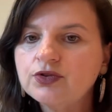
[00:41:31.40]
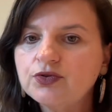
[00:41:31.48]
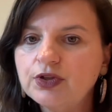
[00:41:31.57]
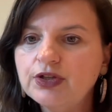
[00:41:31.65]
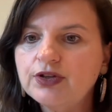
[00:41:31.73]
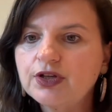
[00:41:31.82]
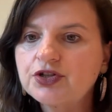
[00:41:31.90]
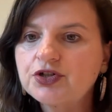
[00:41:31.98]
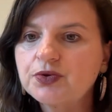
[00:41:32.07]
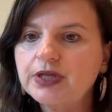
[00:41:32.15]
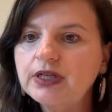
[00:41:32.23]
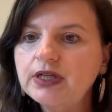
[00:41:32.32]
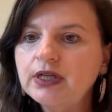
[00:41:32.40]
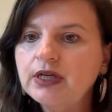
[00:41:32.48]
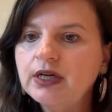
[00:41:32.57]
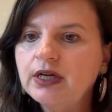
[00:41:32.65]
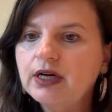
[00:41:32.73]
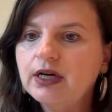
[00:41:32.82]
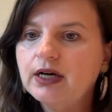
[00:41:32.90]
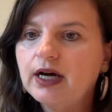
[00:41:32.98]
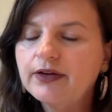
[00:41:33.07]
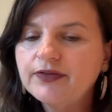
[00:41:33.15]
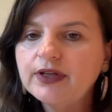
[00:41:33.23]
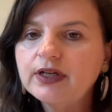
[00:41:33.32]
industry,
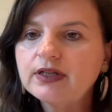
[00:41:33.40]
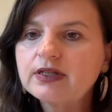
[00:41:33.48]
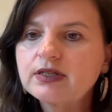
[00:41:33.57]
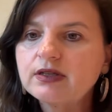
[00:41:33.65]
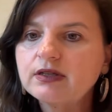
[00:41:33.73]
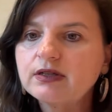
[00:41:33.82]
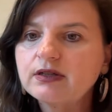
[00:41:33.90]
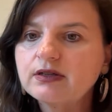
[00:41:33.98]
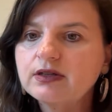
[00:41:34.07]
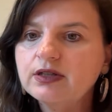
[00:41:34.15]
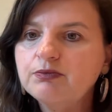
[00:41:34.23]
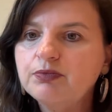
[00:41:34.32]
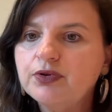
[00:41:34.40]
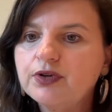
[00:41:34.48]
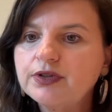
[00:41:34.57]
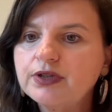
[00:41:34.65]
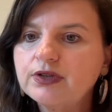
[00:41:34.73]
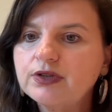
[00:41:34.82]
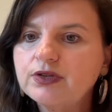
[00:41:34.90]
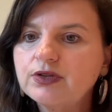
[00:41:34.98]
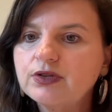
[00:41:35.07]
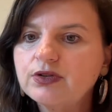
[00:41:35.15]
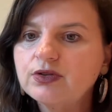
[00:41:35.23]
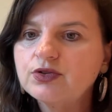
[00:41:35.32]
I think it's important
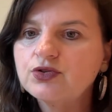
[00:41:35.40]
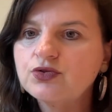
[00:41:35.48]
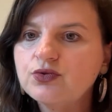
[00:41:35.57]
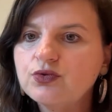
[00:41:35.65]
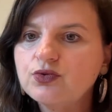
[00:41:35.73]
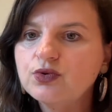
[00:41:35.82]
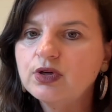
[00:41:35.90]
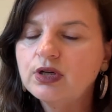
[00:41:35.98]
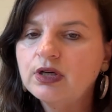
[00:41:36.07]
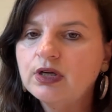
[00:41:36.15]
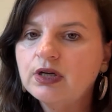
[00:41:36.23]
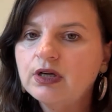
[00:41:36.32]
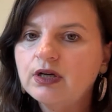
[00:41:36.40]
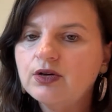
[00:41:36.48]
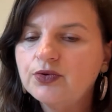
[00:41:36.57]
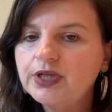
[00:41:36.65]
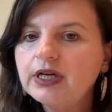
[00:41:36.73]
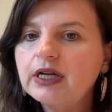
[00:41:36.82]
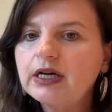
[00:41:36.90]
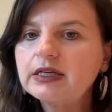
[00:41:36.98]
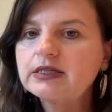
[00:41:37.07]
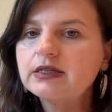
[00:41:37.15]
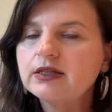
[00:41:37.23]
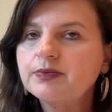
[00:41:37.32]
to
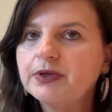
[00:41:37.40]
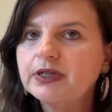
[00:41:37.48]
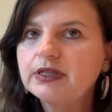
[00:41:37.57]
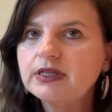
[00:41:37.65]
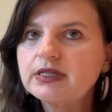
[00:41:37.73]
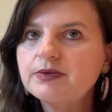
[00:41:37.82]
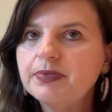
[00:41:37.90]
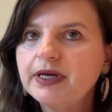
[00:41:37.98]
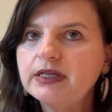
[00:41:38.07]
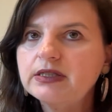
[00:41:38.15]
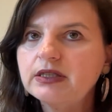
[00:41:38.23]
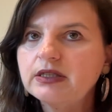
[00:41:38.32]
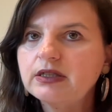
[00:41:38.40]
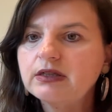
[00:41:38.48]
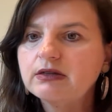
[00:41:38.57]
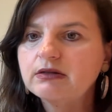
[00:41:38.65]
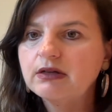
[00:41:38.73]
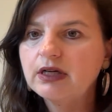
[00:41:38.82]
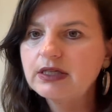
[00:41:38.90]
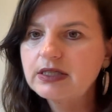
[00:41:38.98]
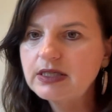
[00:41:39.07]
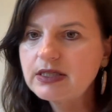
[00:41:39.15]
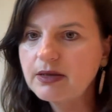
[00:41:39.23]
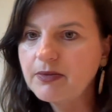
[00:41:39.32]
realize that participating. I
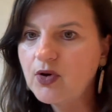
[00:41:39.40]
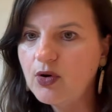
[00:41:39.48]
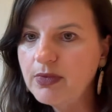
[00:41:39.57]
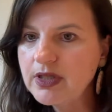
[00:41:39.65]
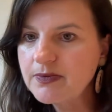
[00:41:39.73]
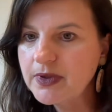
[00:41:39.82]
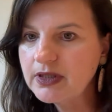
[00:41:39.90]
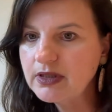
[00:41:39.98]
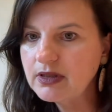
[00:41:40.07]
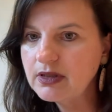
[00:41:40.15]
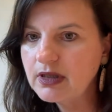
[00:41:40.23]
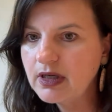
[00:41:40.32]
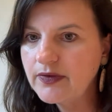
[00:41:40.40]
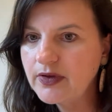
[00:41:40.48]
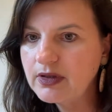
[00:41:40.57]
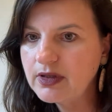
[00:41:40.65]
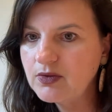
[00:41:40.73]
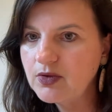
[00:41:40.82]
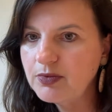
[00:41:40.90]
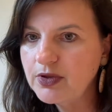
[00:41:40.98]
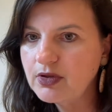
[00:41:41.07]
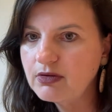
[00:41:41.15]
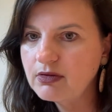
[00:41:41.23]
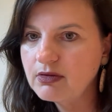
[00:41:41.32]
see some comments, but I think they will be
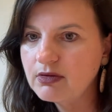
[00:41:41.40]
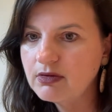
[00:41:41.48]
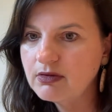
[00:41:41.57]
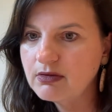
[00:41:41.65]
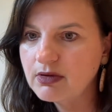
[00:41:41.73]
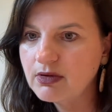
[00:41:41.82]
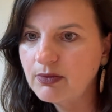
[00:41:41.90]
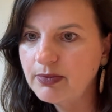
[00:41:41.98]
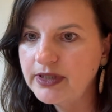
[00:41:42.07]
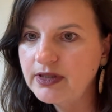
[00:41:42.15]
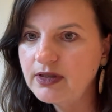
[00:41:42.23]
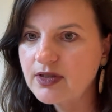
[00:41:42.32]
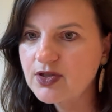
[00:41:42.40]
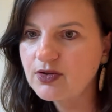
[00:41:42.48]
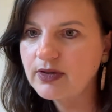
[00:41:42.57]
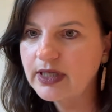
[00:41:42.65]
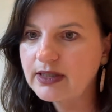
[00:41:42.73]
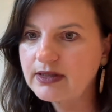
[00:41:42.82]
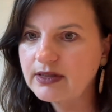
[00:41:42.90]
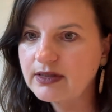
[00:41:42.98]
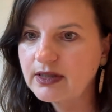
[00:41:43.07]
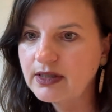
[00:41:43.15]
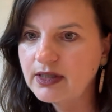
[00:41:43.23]
completely disconnected